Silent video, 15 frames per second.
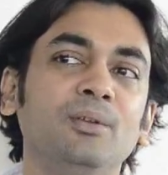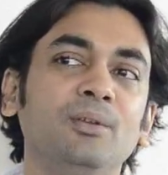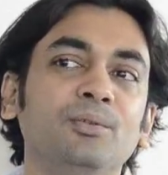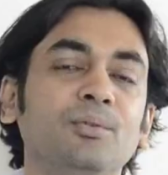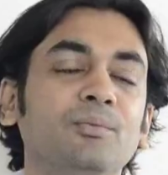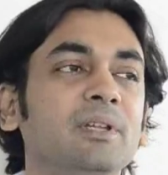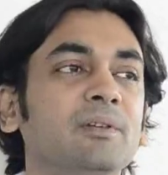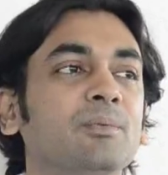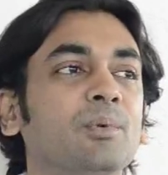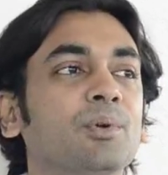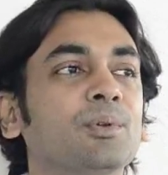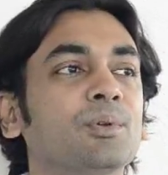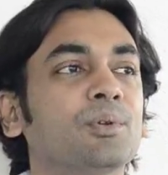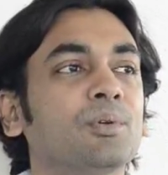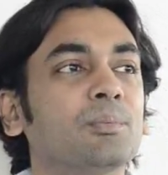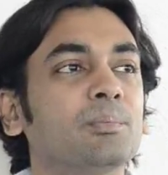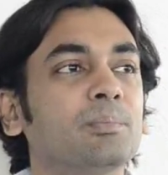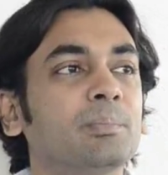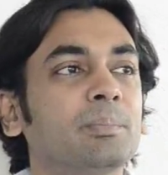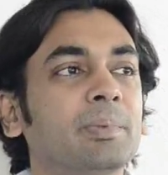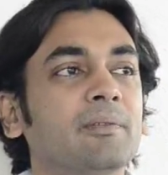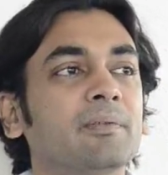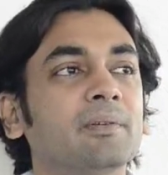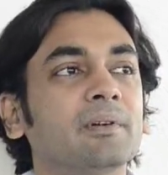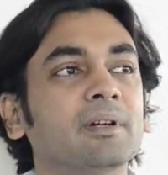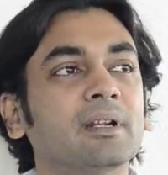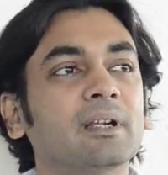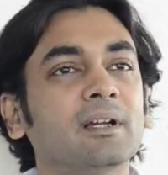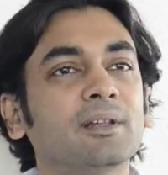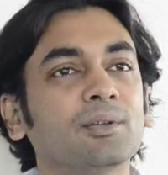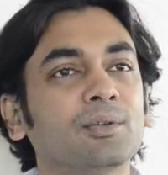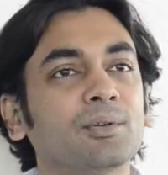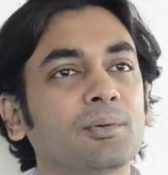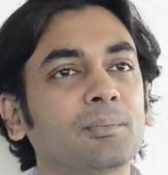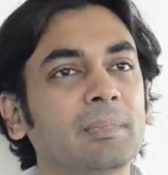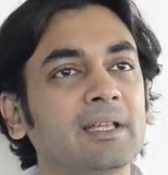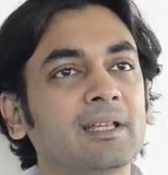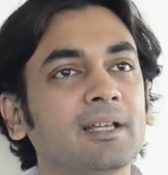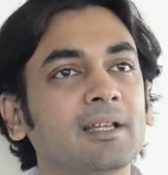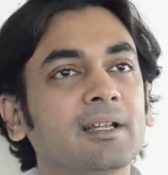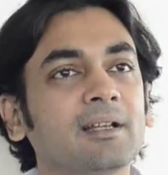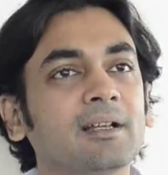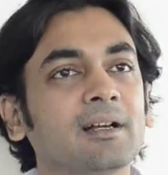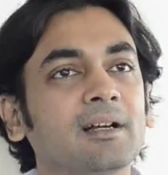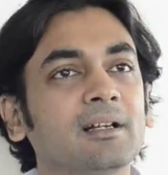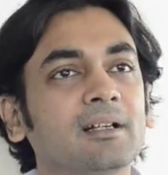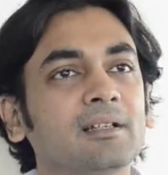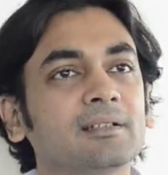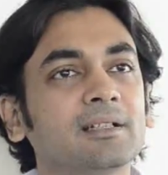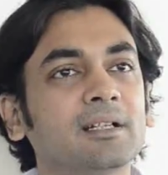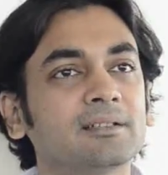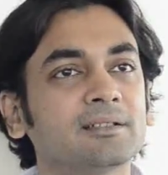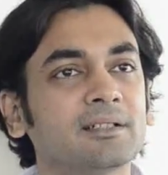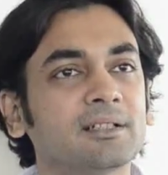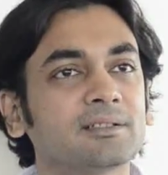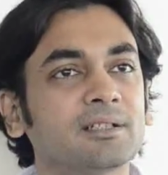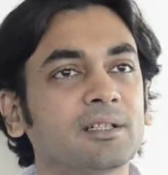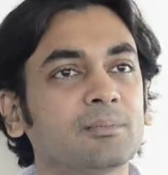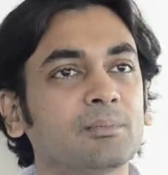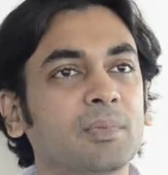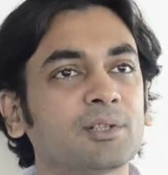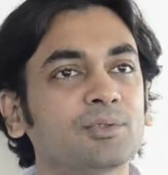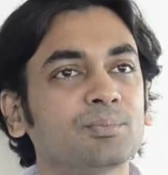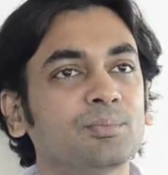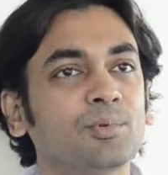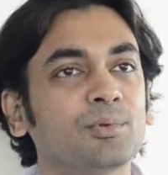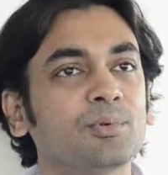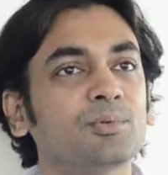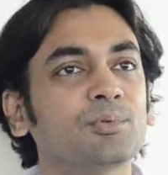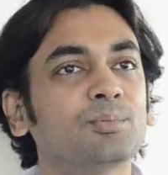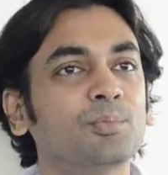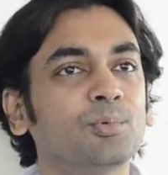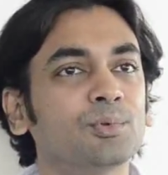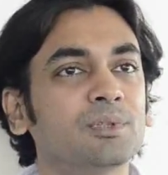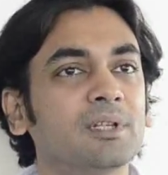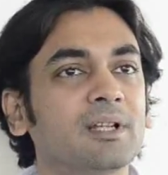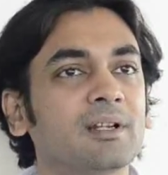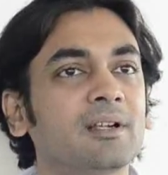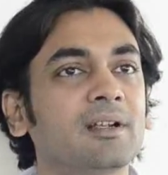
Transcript: So we would prefer making the construction much more smoother,